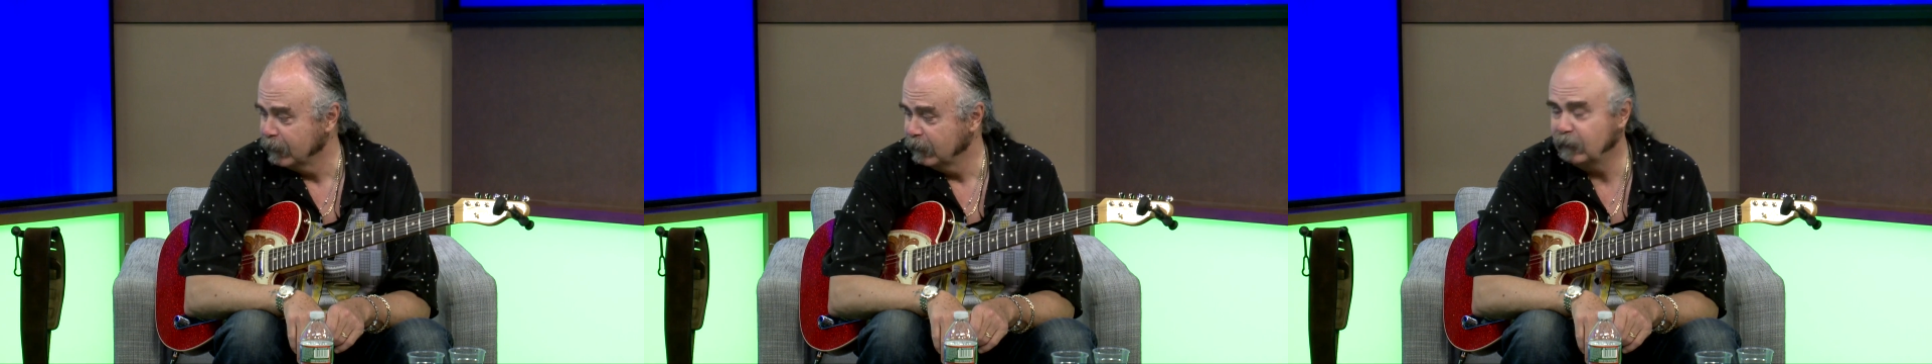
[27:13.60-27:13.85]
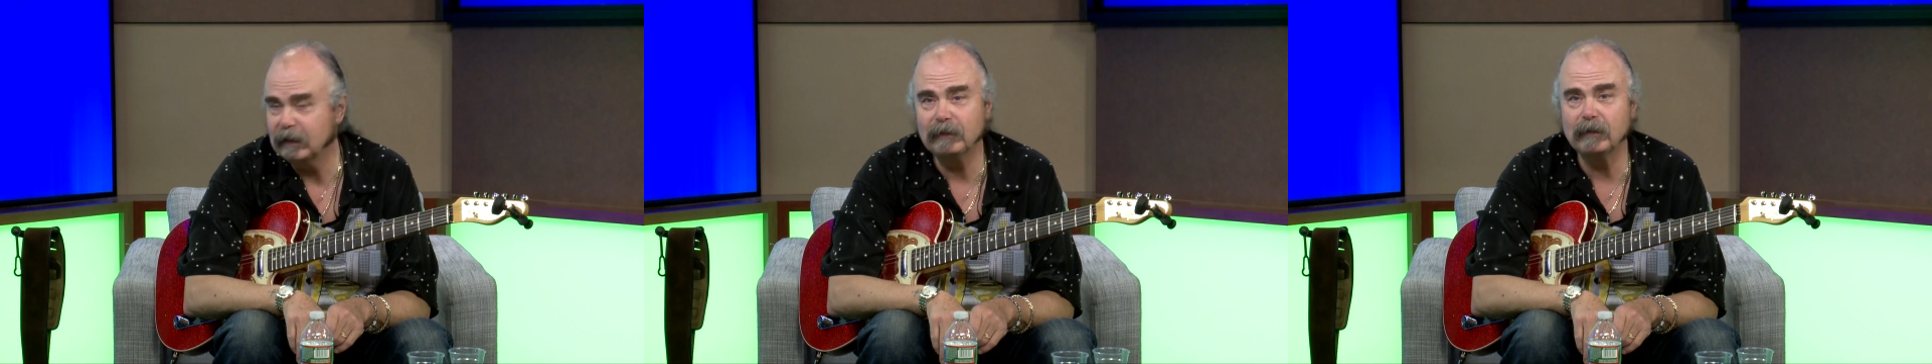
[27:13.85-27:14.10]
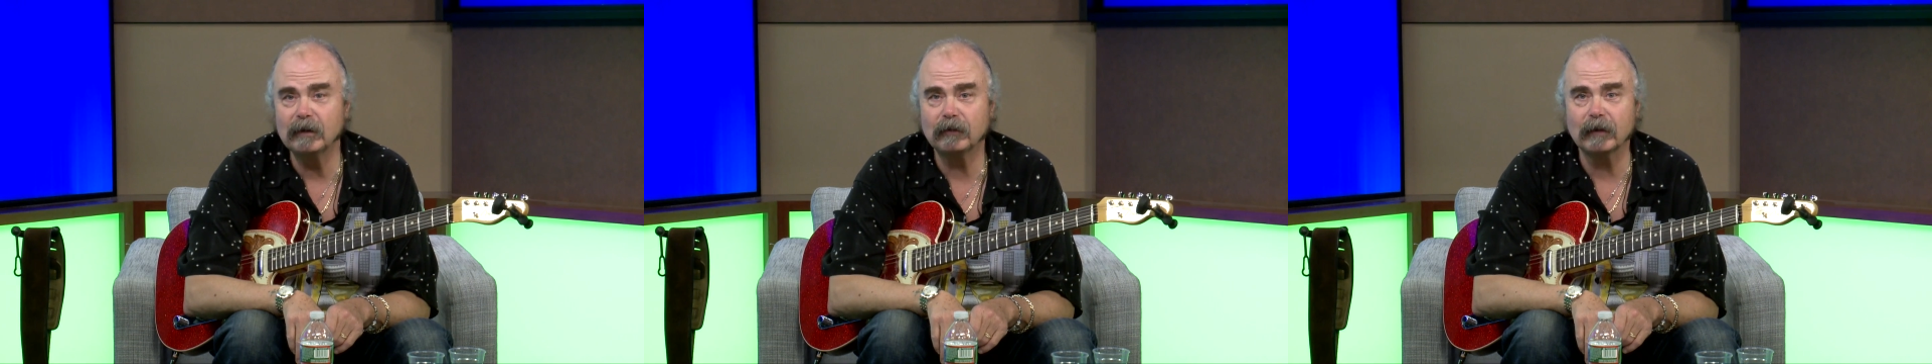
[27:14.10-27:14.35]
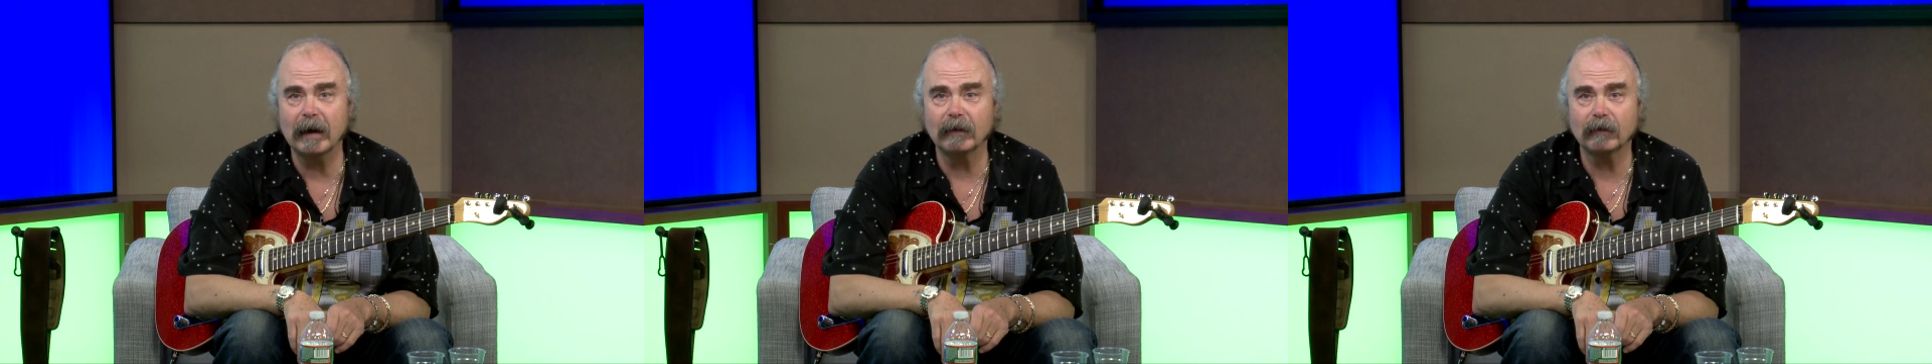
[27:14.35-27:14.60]
TV
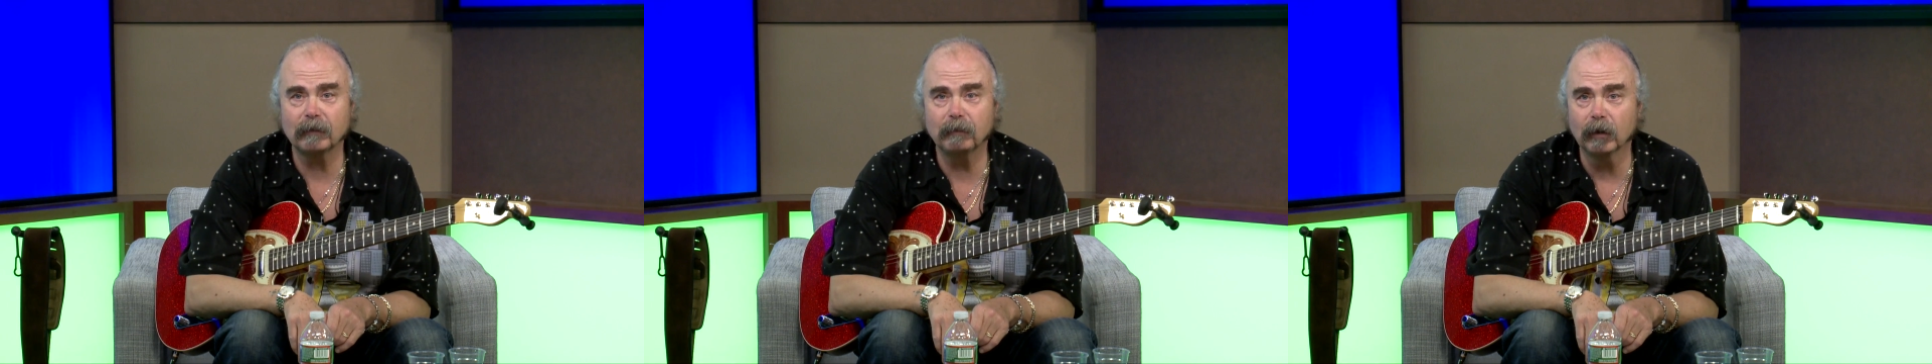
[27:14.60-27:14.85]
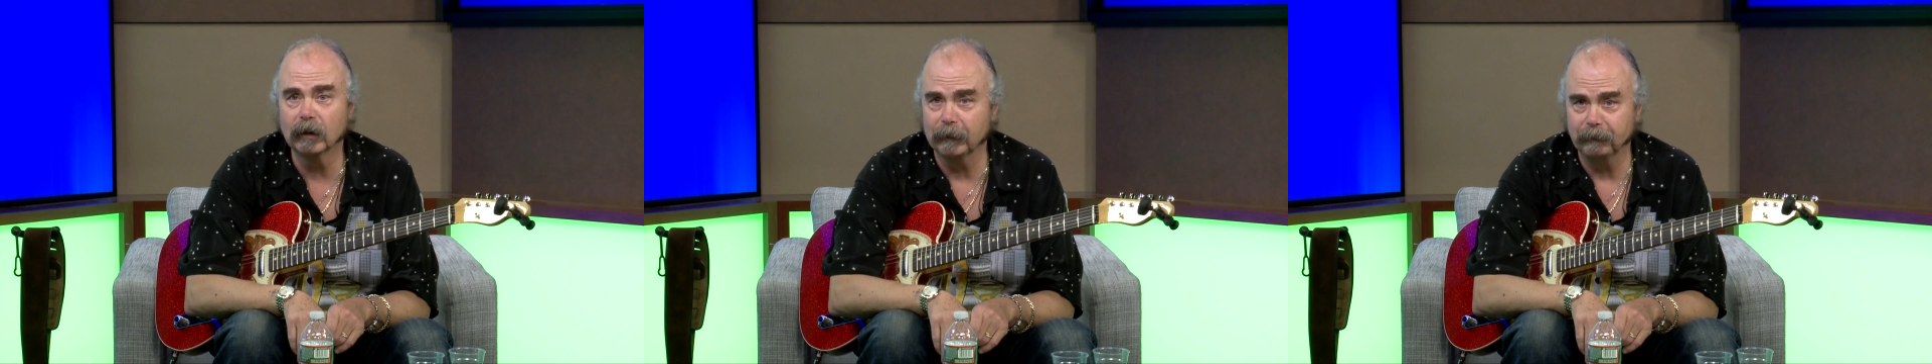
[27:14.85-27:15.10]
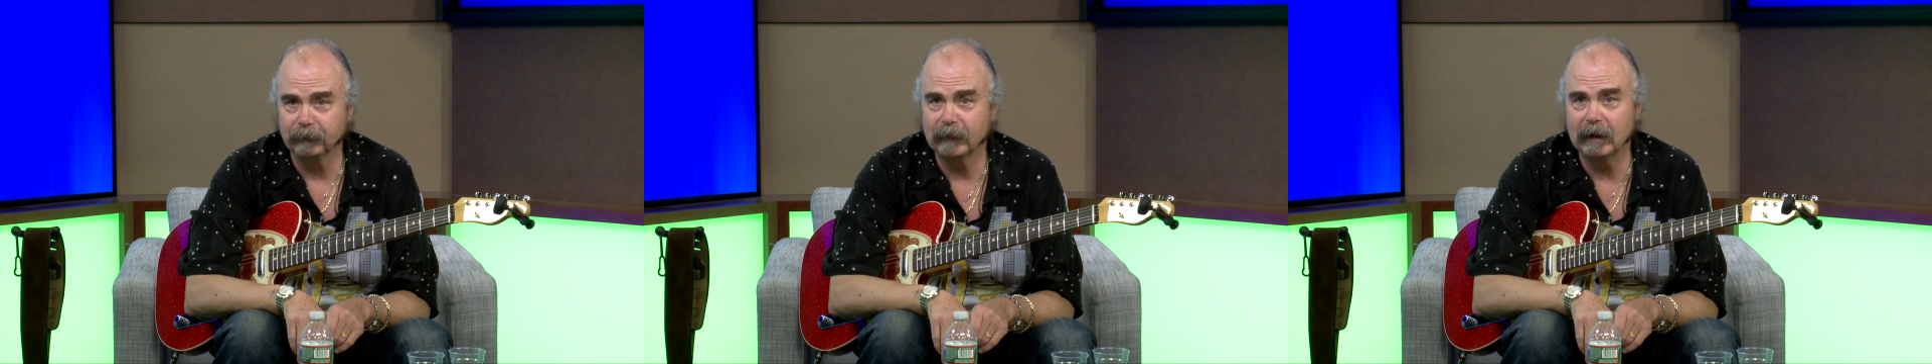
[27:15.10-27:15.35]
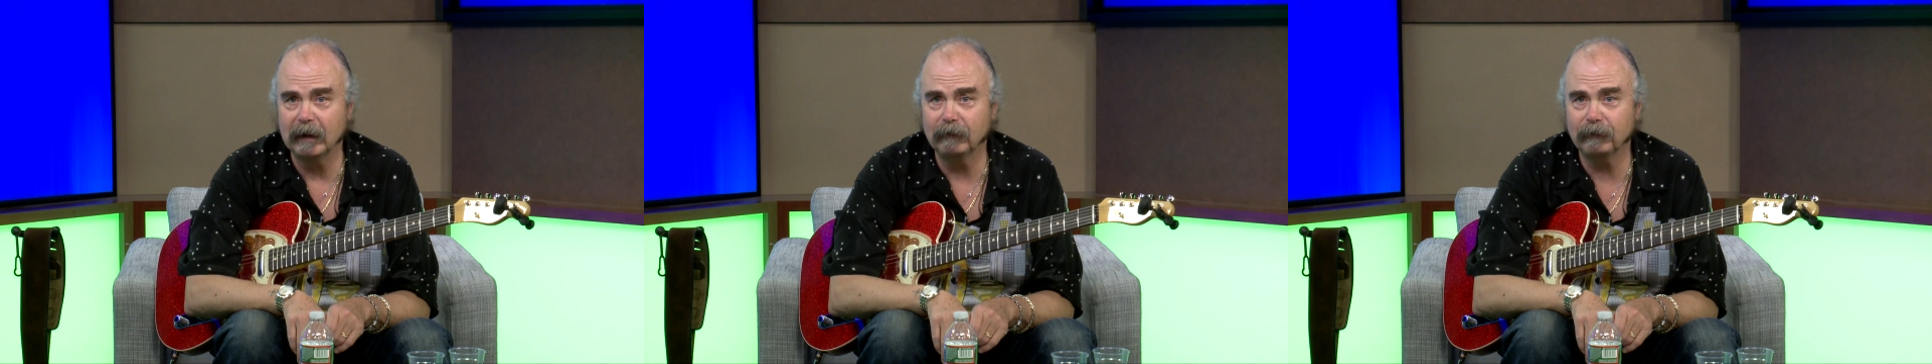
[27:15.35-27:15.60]
sets. Pull them
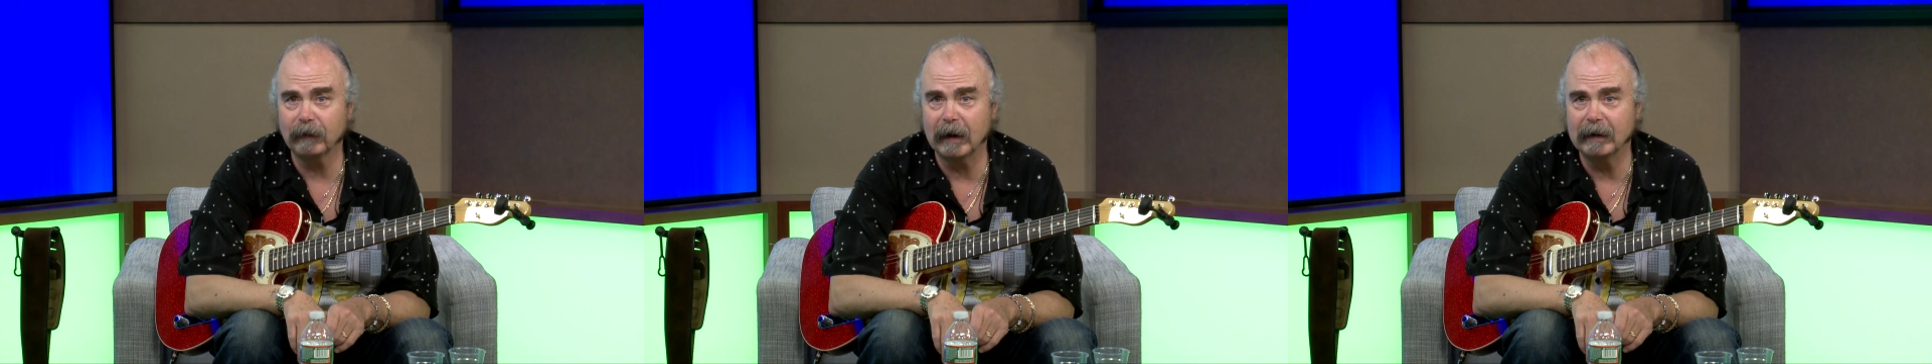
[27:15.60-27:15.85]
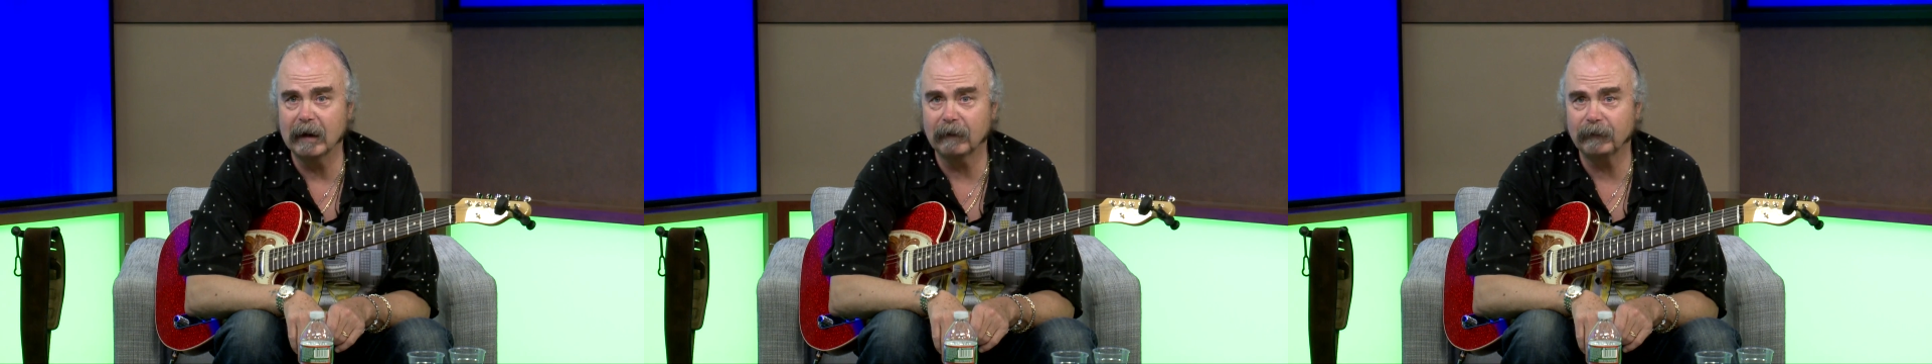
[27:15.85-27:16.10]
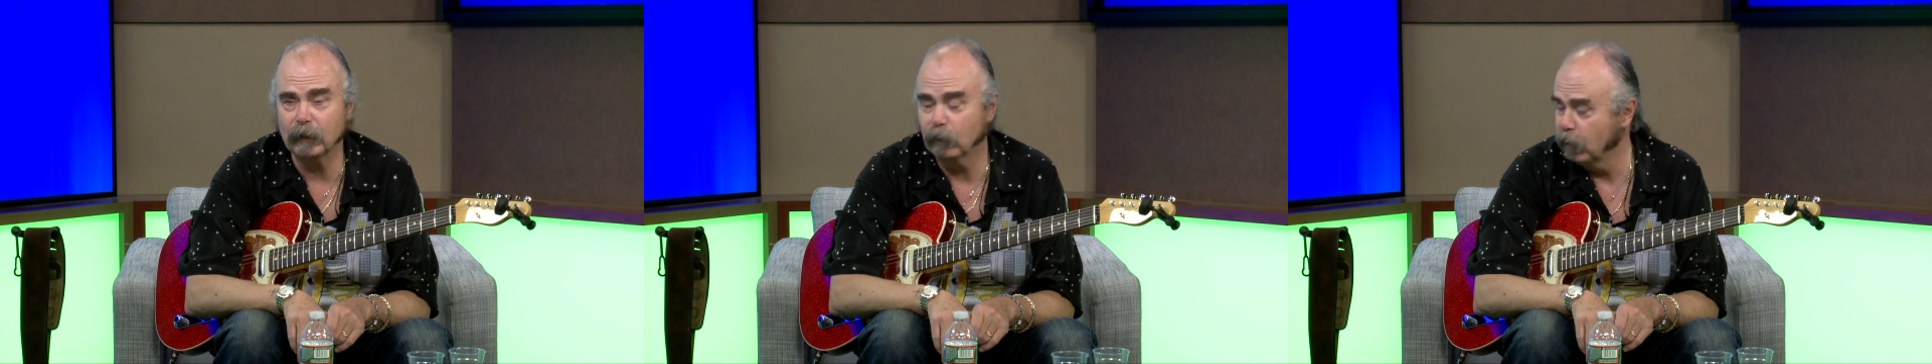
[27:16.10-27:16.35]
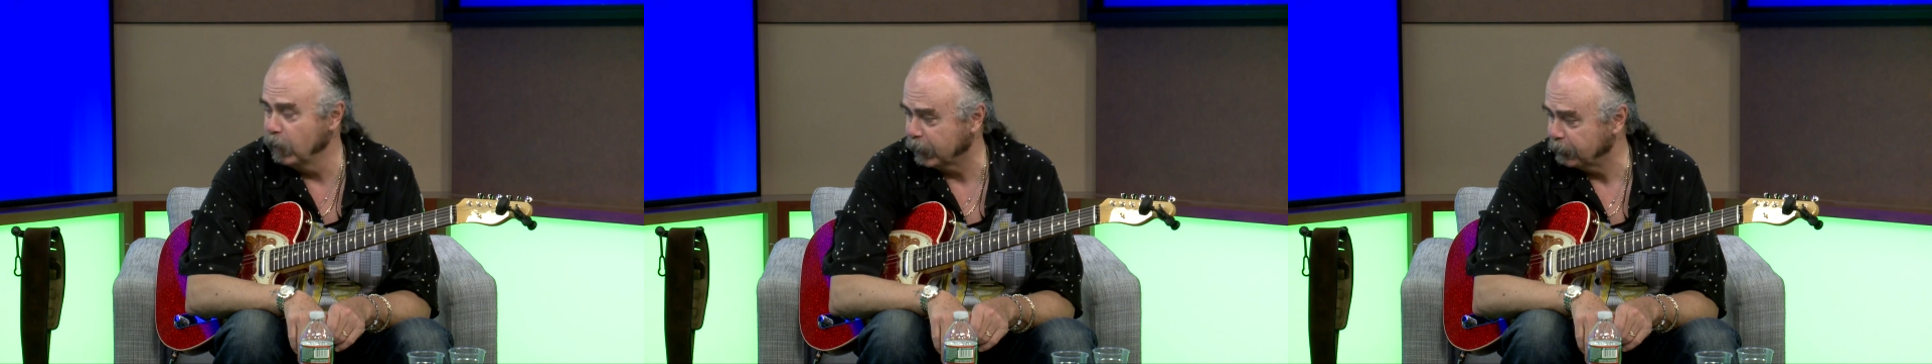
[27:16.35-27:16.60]
and find out if they
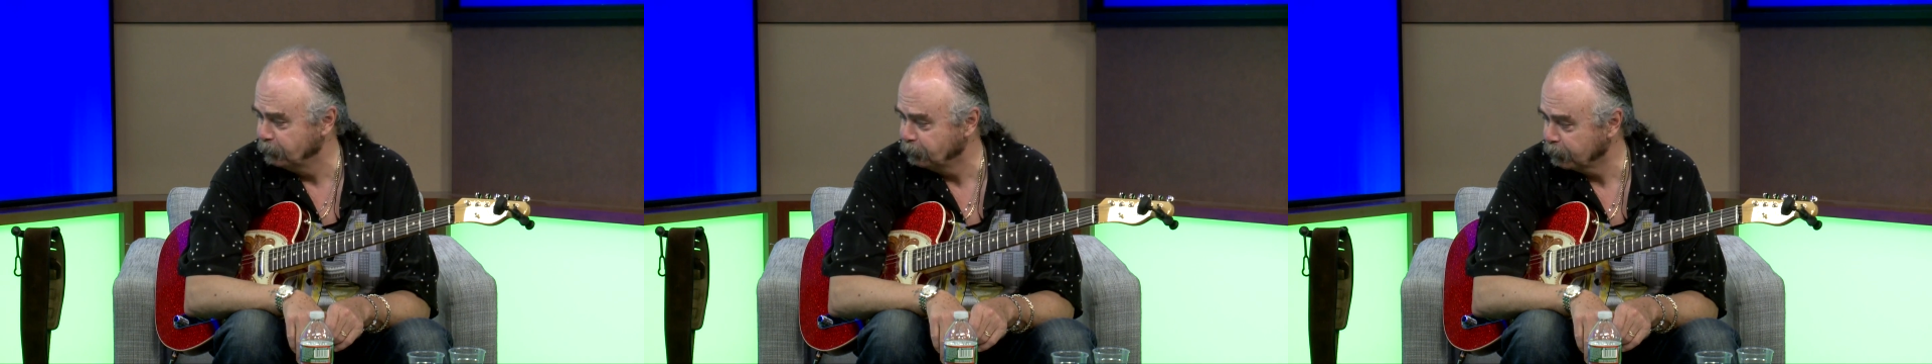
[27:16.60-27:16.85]
work.